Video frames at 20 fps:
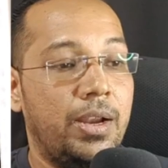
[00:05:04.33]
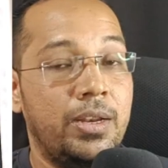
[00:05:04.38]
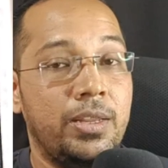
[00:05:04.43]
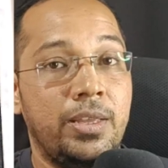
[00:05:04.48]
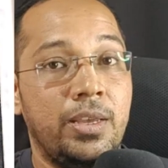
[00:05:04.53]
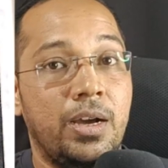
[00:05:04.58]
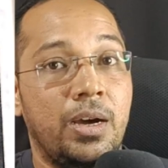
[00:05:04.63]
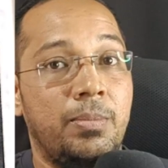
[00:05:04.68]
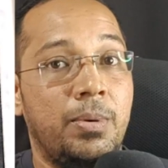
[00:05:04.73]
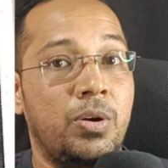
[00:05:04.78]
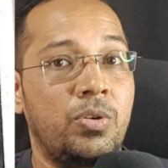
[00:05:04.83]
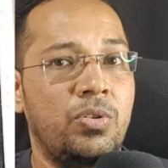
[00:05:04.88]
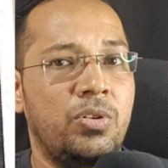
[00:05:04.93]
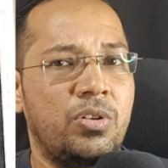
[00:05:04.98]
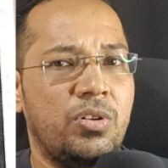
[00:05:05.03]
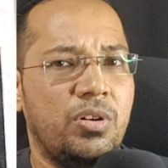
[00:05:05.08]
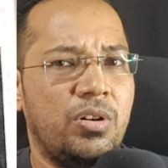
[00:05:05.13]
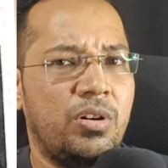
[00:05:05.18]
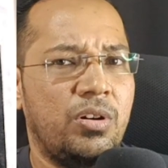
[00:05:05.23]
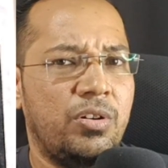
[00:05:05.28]
and the
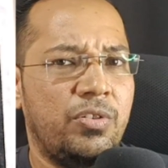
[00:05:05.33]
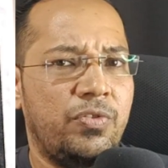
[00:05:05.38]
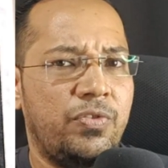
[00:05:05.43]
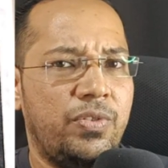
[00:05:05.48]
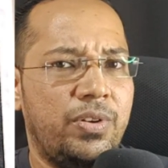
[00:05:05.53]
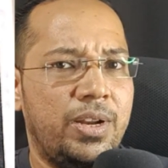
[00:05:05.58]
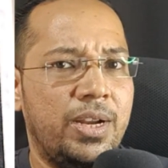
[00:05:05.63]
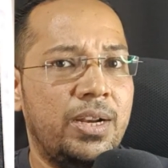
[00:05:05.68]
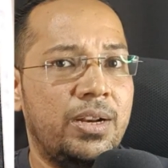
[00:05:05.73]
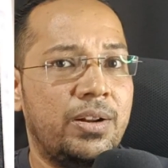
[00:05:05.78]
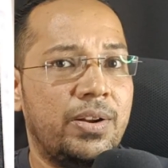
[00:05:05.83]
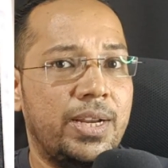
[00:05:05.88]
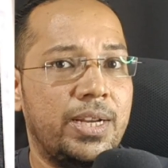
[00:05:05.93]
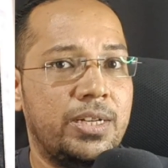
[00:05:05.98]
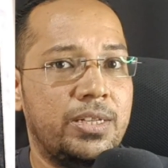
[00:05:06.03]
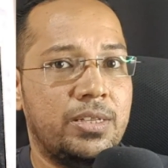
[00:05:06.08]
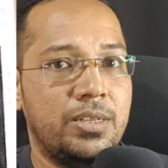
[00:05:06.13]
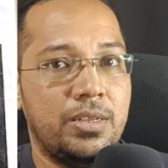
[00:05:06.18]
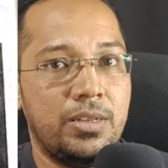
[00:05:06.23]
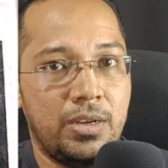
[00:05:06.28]
amount of
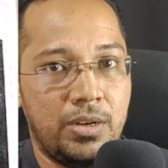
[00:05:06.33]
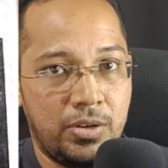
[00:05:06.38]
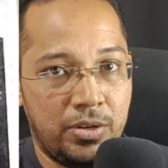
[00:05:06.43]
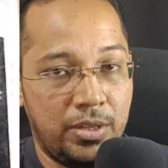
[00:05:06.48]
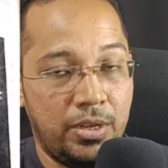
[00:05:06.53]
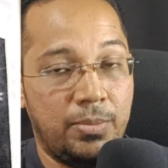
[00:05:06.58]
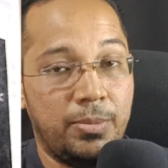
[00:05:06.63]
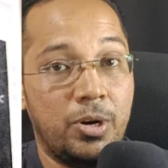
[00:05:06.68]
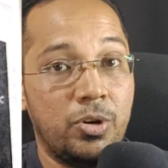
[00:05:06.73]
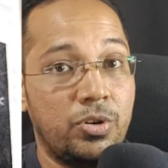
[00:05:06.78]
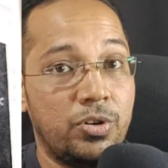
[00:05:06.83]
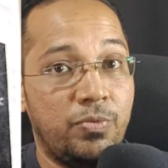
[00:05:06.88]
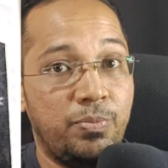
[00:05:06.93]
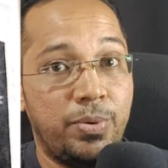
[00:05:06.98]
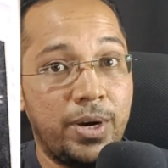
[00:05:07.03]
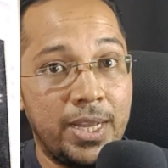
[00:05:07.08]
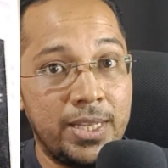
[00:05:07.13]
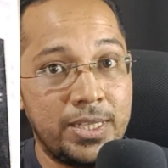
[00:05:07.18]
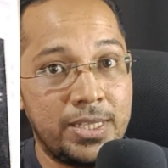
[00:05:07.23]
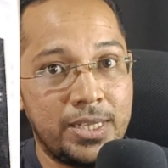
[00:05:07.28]
dendrites or the amount of
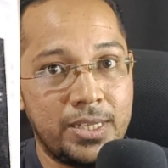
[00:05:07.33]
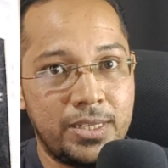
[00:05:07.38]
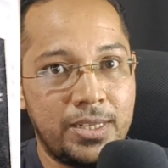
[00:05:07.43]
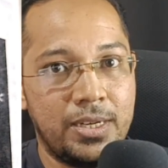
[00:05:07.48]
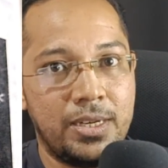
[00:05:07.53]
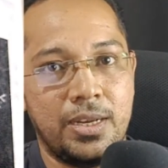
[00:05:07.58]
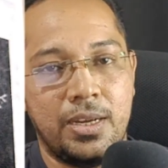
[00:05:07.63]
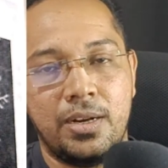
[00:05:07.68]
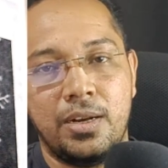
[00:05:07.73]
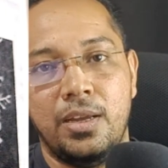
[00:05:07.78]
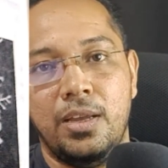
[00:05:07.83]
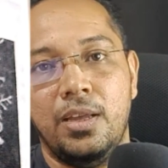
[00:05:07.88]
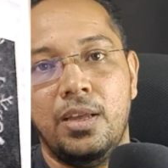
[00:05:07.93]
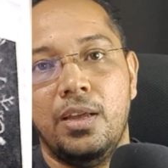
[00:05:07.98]
branches that are